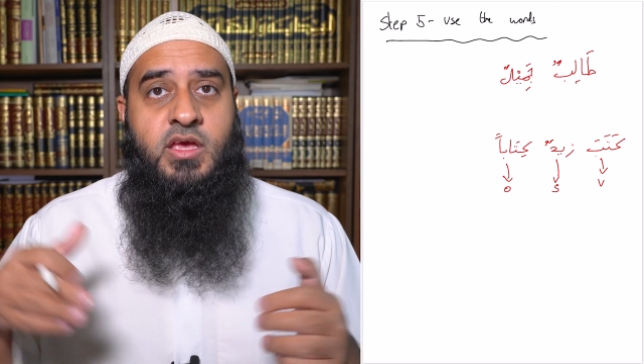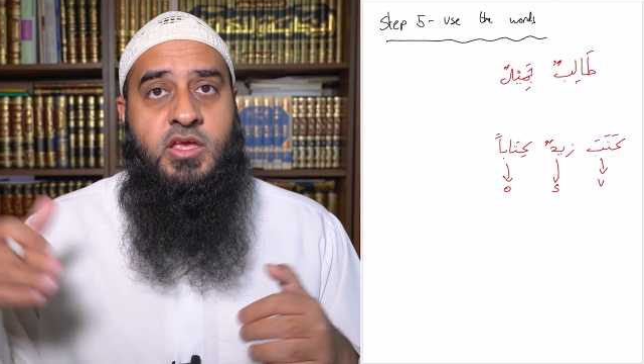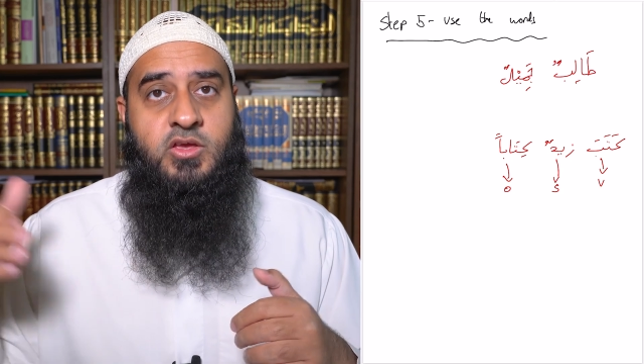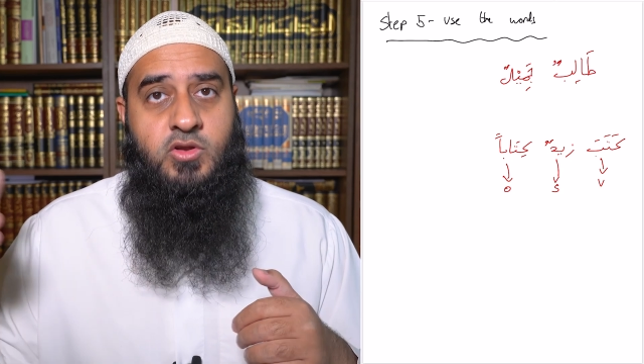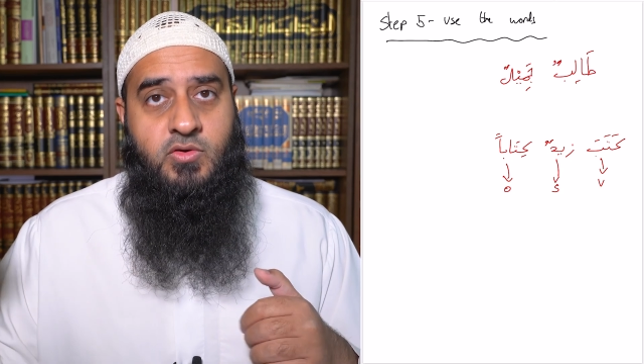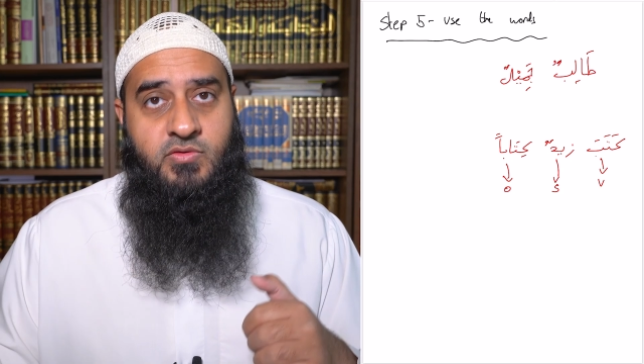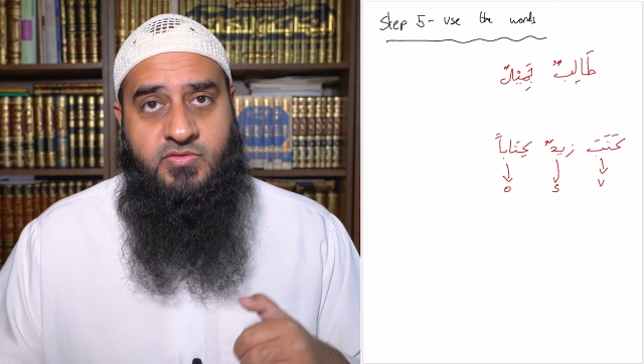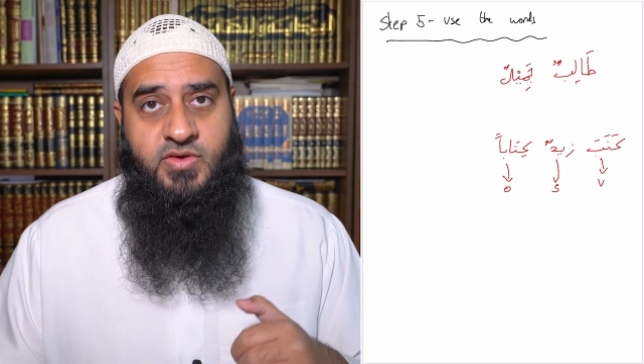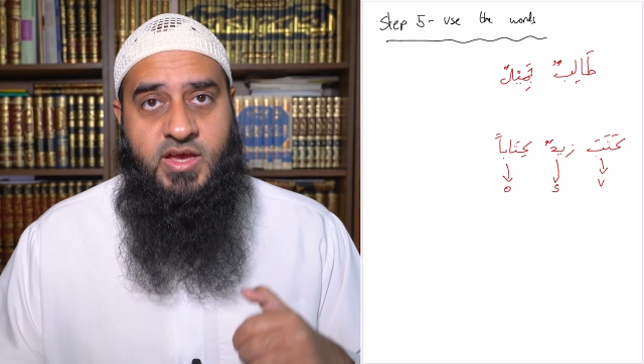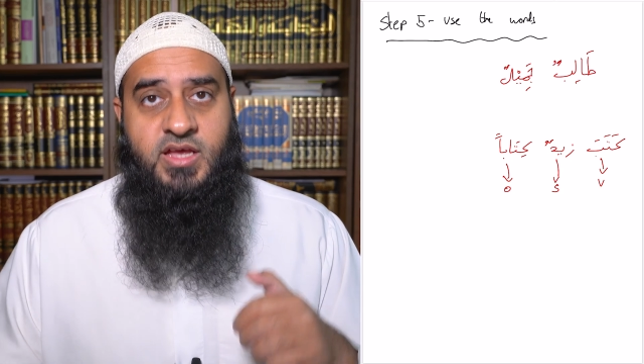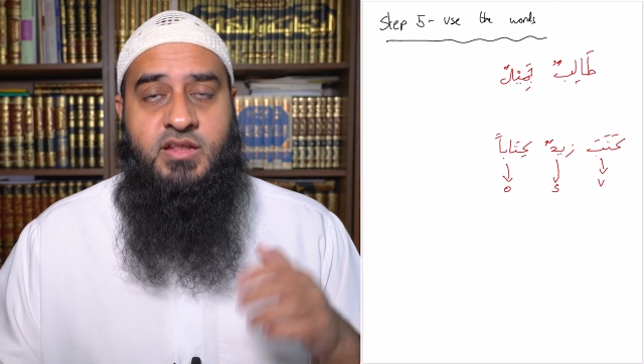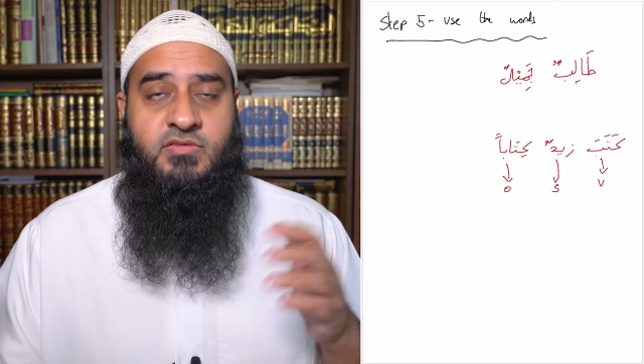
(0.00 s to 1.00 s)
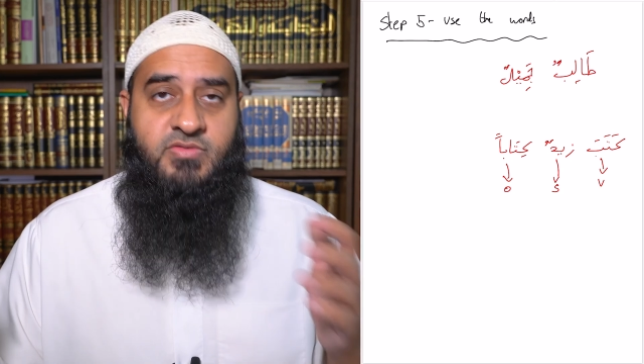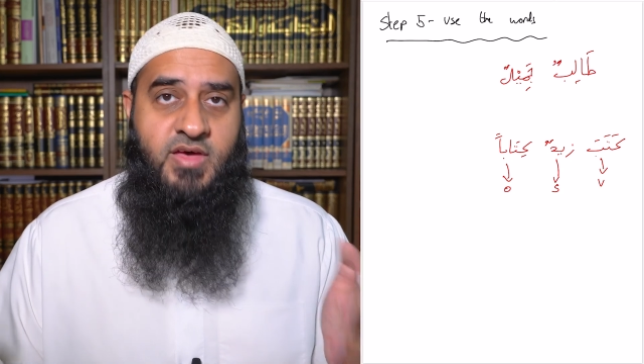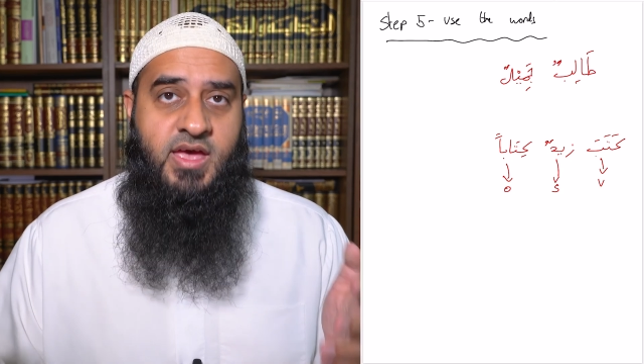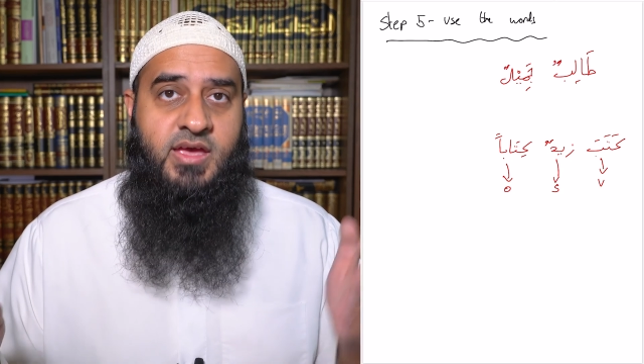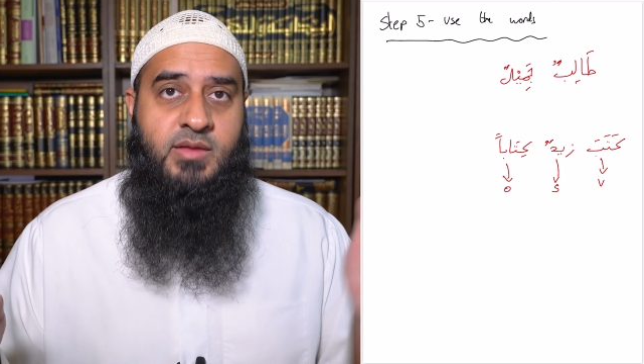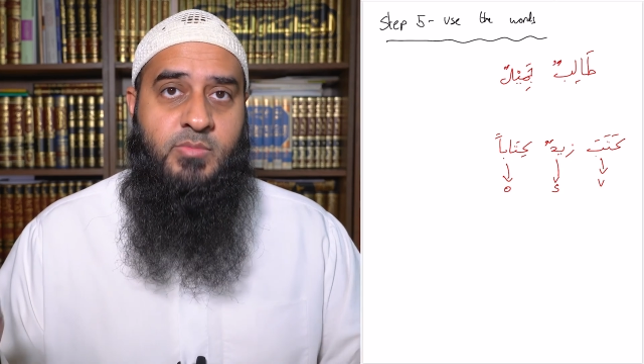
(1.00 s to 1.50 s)
You know, fi'l,
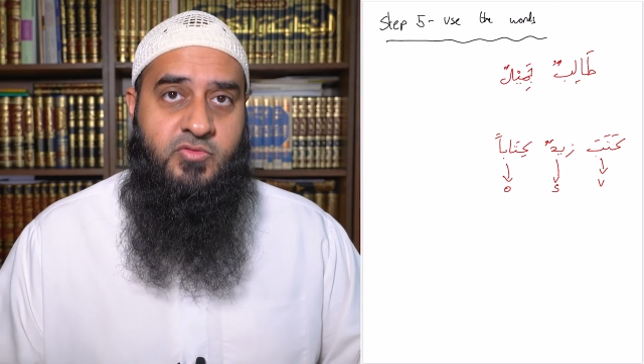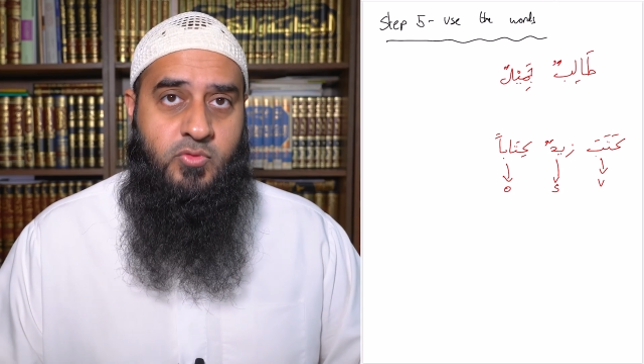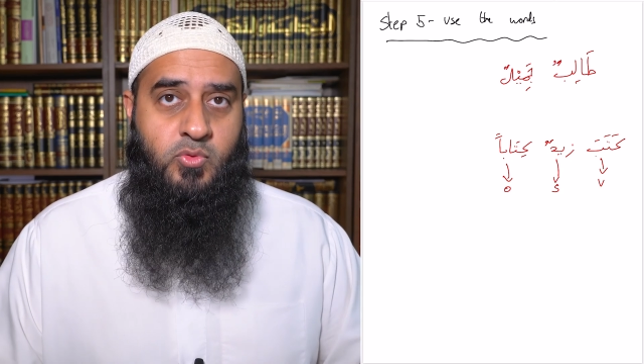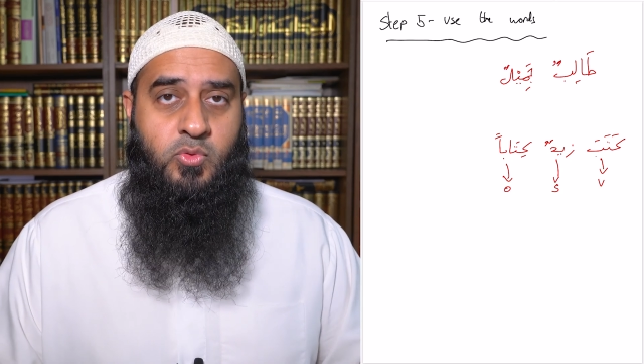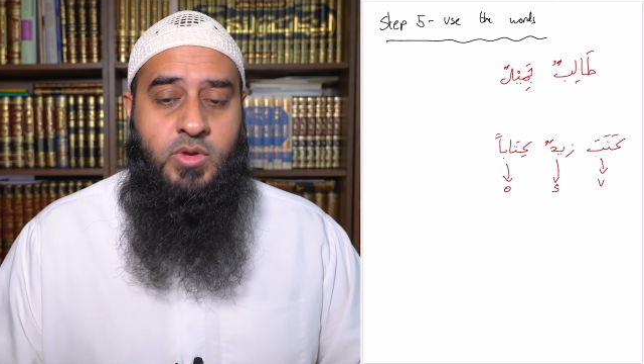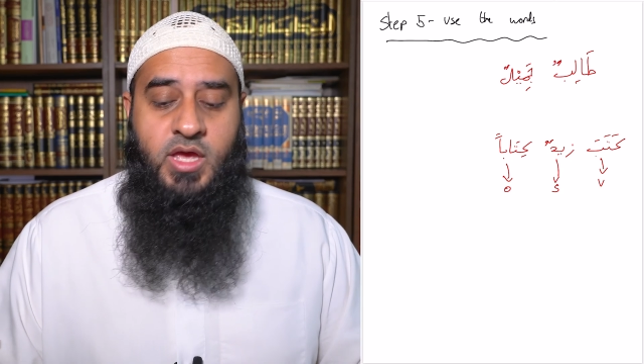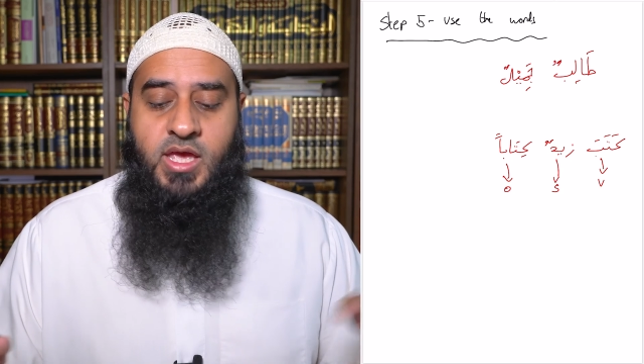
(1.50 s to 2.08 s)
fa'il, maf'ul.